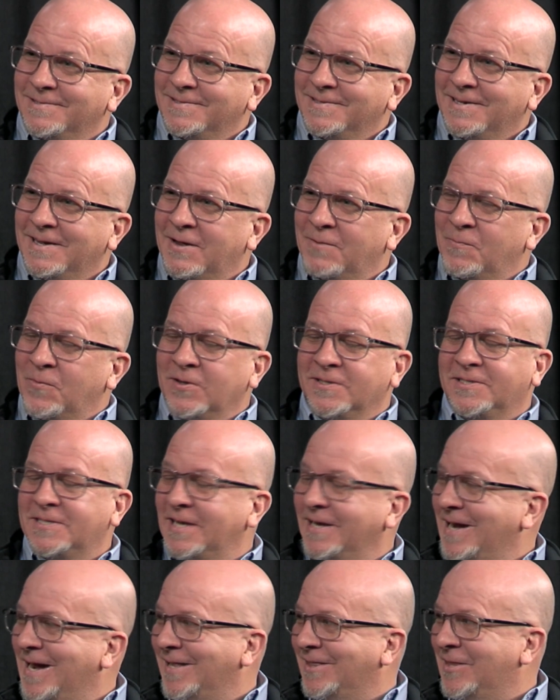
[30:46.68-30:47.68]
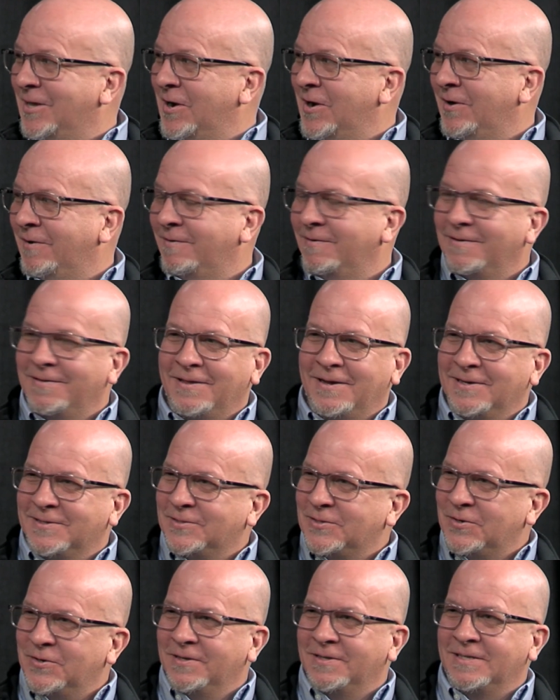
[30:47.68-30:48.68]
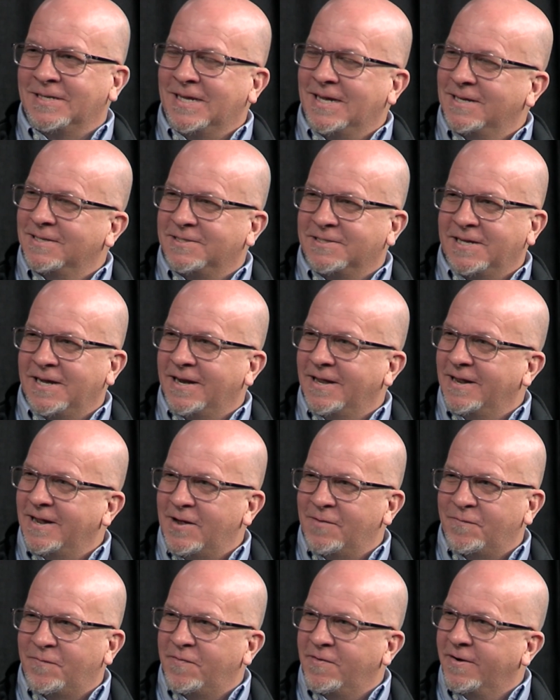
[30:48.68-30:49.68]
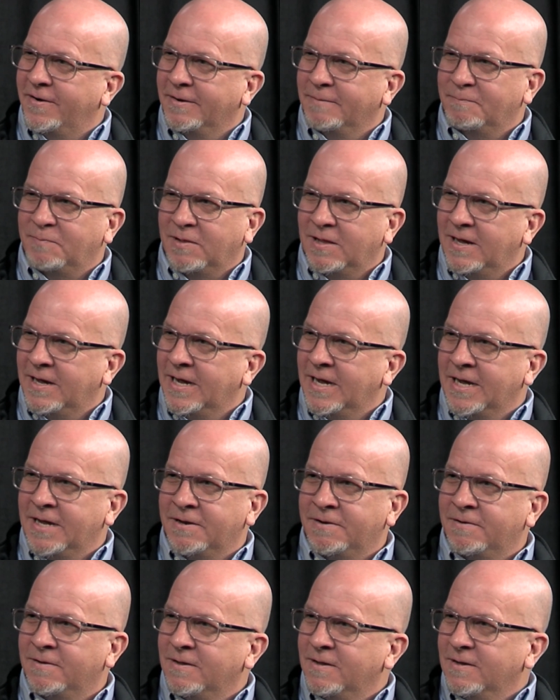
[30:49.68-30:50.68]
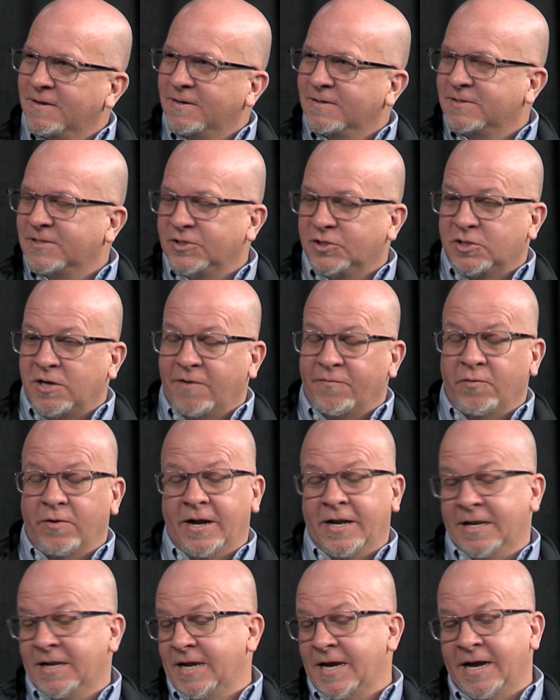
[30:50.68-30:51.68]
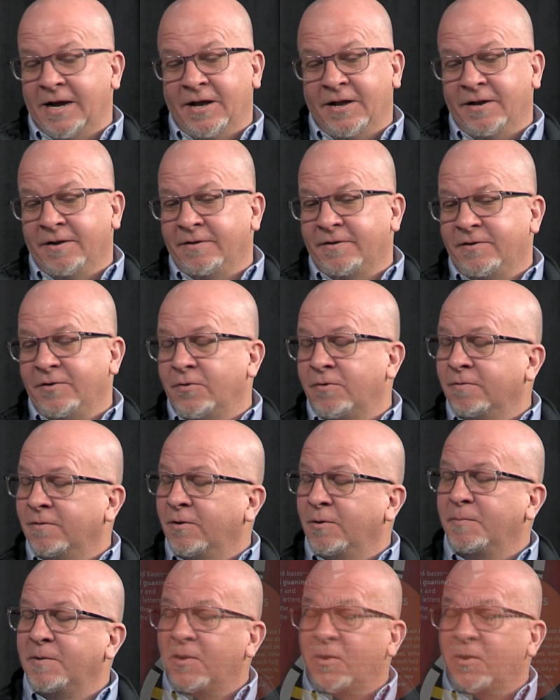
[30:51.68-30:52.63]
And once they get there, they turn into kids again and have fun and play and discover. And you're a little bit